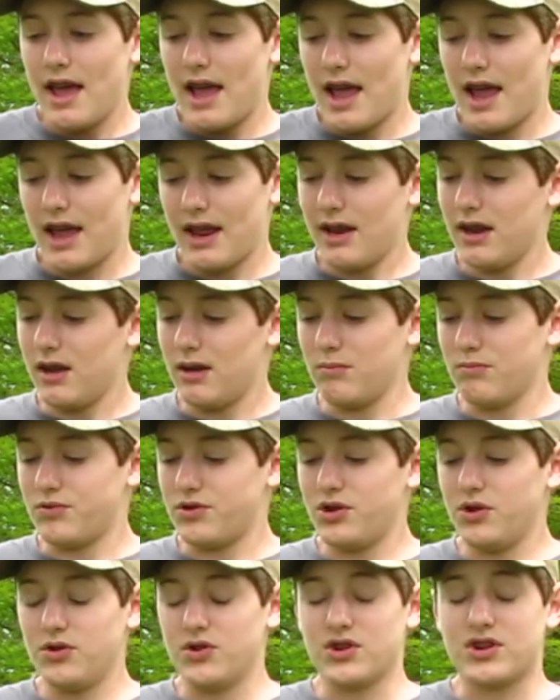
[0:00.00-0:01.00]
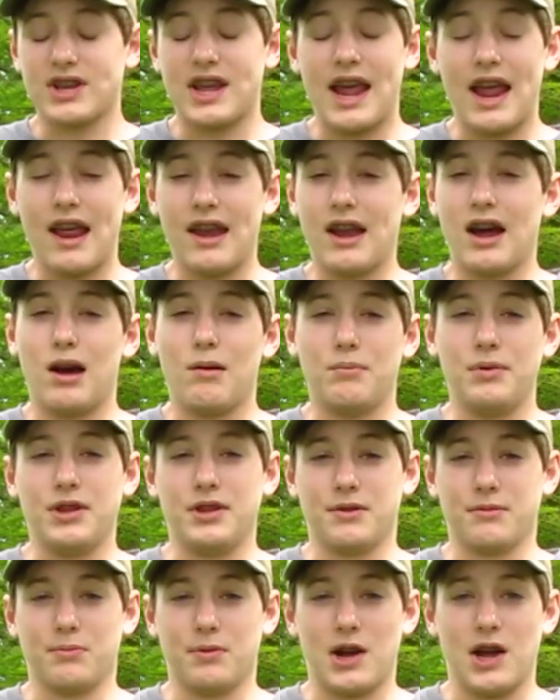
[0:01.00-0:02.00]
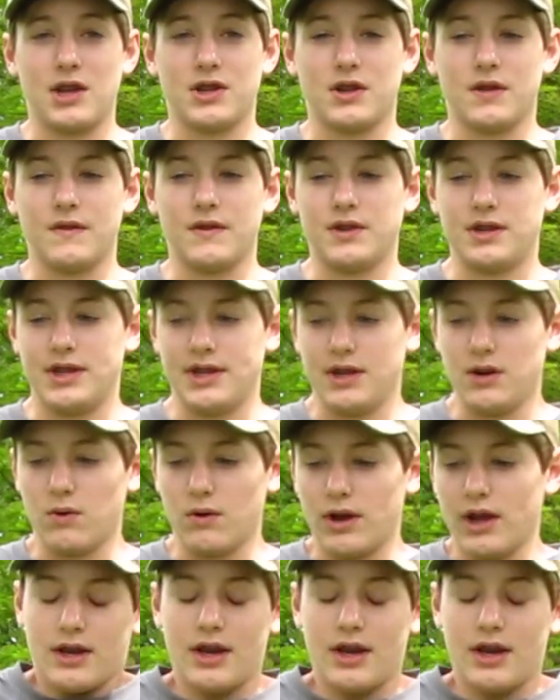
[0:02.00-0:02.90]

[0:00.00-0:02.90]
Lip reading: And so you just cannot beat the price on this decoy.